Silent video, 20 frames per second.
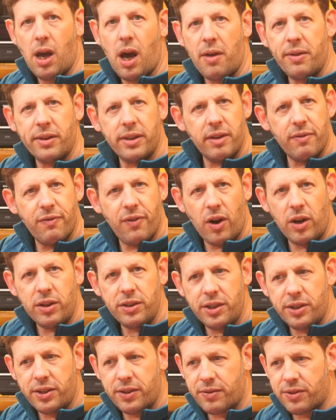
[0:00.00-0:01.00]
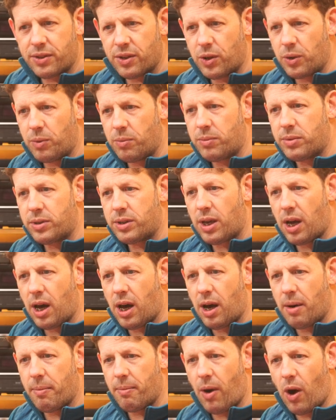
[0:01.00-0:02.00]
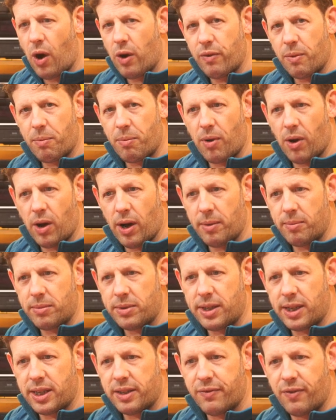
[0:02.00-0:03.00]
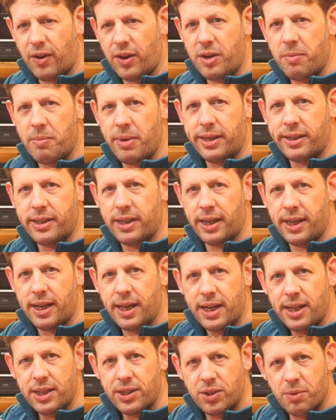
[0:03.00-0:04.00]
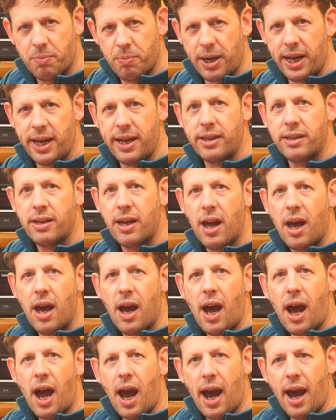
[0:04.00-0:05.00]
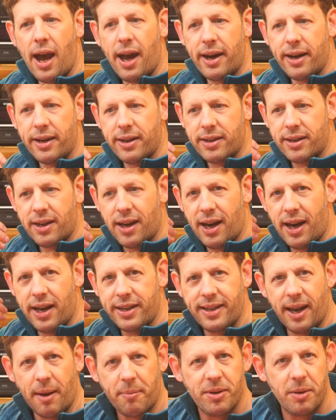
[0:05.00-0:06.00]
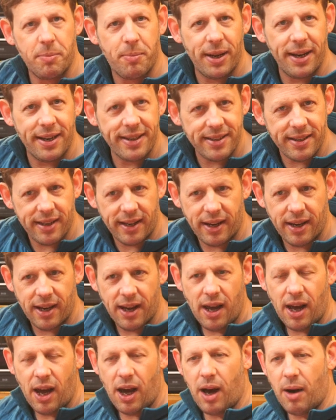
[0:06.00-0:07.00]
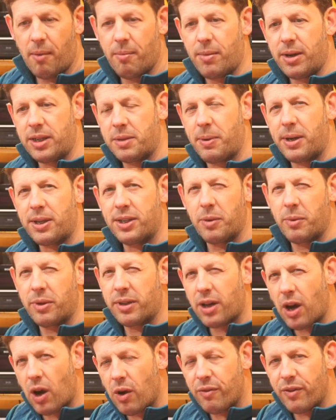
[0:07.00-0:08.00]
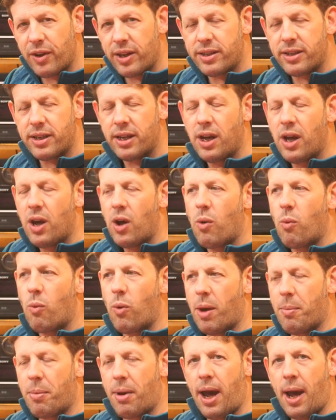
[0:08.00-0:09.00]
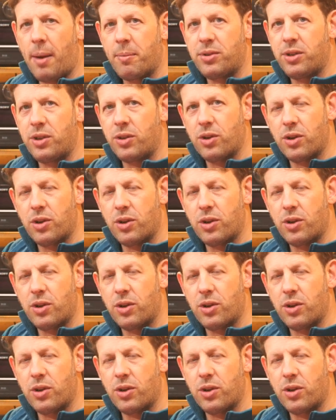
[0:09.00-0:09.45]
I think the advantage of Zooms over primes is fundamentally speed and adaptability, especially with COVID, where perhaps you